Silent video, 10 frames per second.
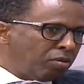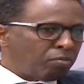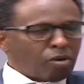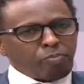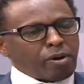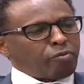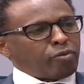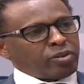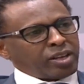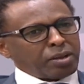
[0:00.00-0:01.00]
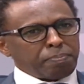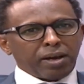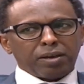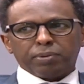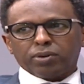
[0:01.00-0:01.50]
more powerful than
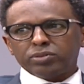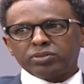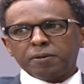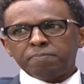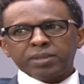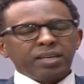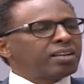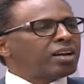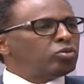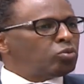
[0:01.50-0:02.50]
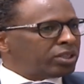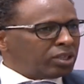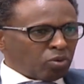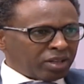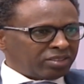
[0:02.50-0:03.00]
Kibaki because he can do what he
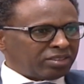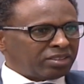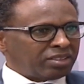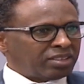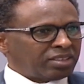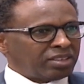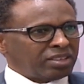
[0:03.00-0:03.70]
wants. And yet he seems